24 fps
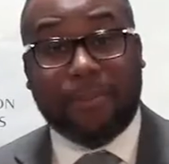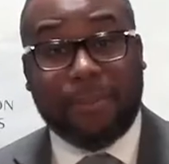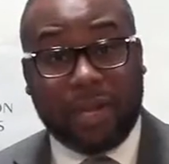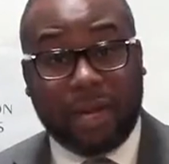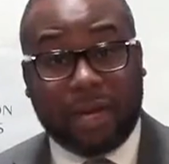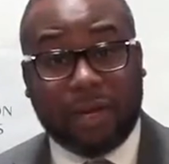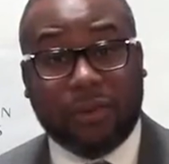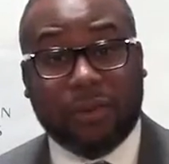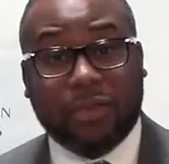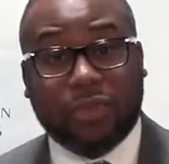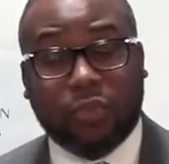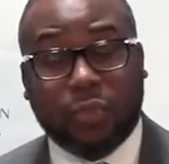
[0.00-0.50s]

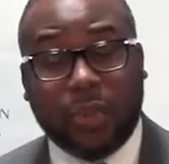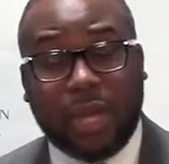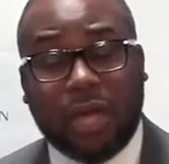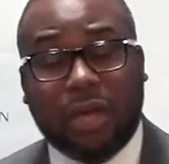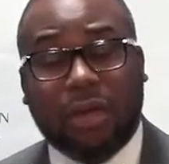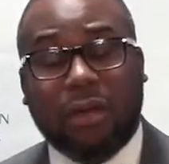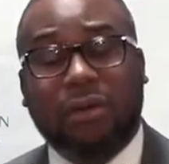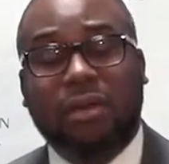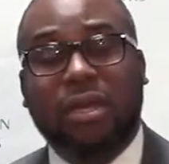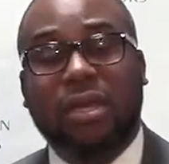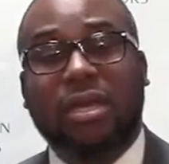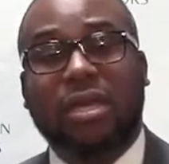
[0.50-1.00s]
better as
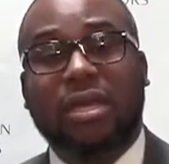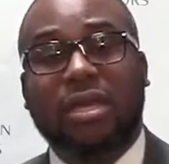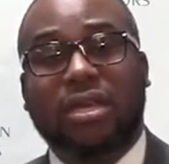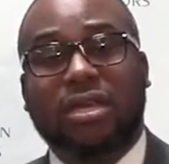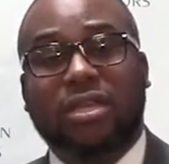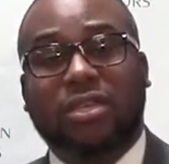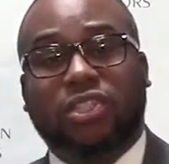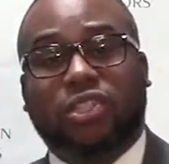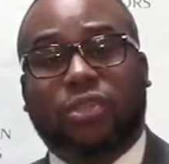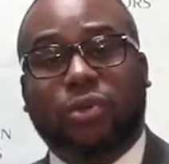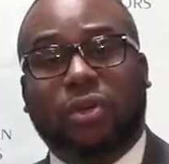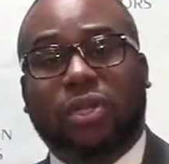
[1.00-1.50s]
well.
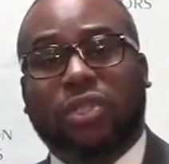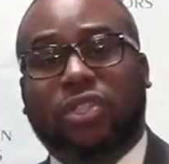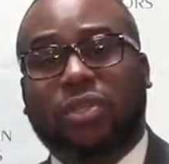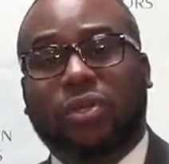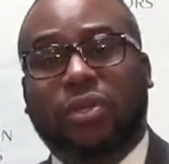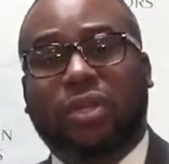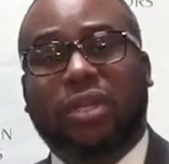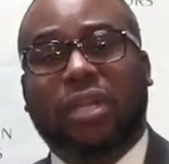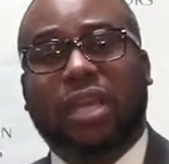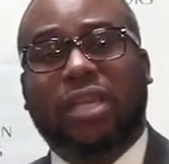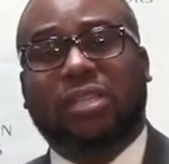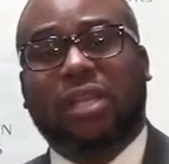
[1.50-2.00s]
Students,
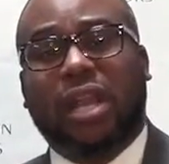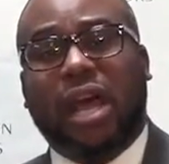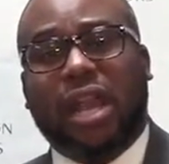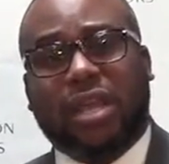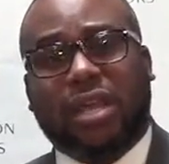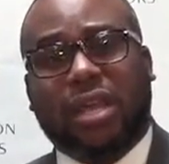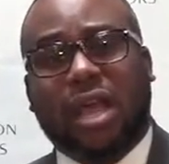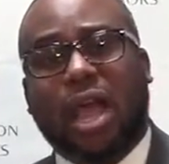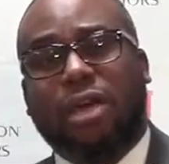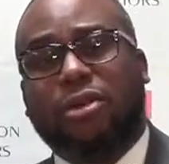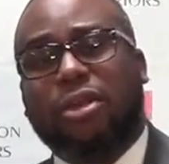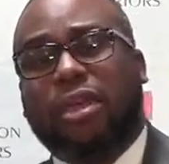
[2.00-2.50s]
there's a lot
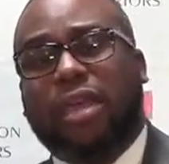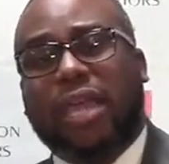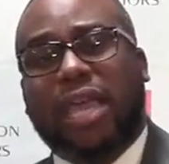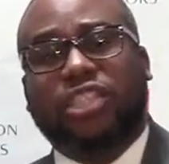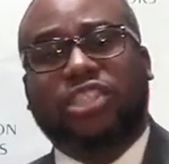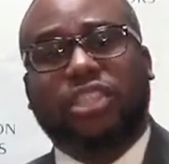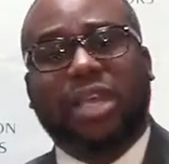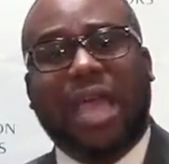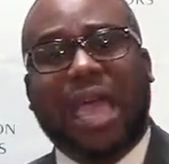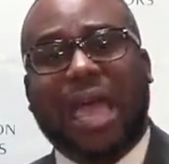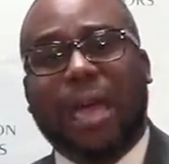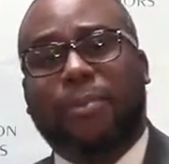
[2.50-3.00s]
of
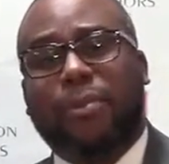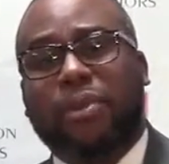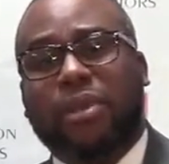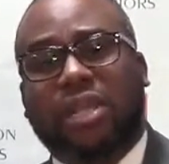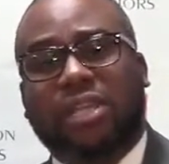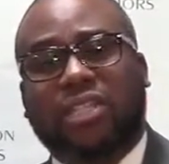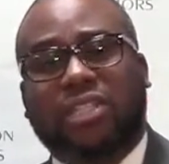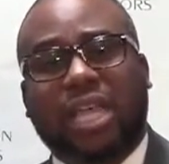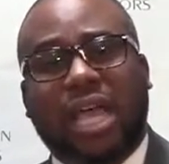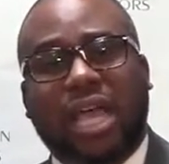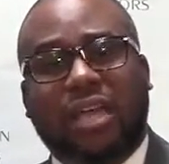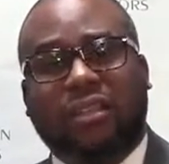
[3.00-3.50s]
congregation happening
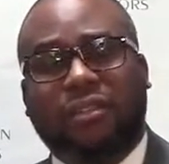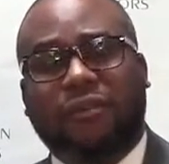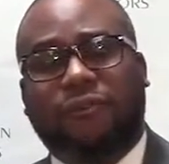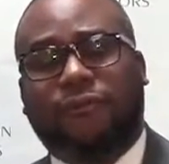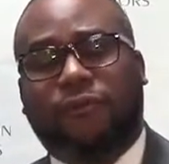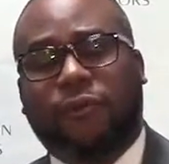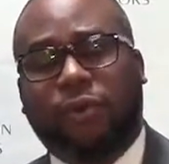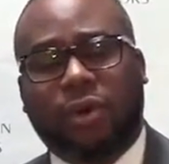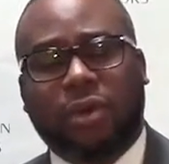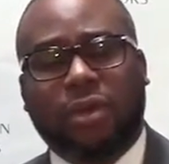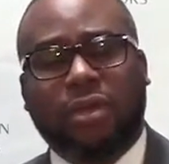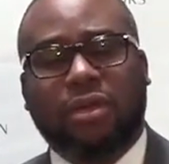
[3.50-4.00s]
inside of the
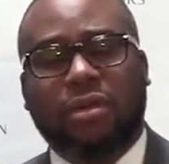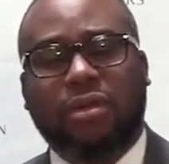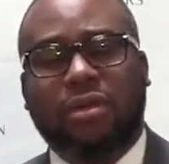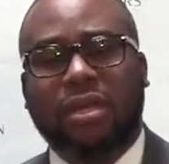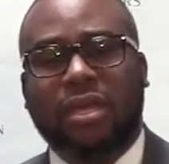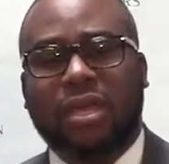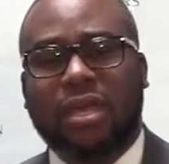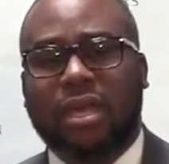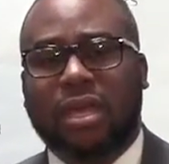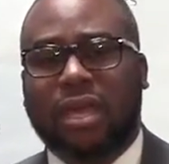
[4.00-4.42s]
foyer.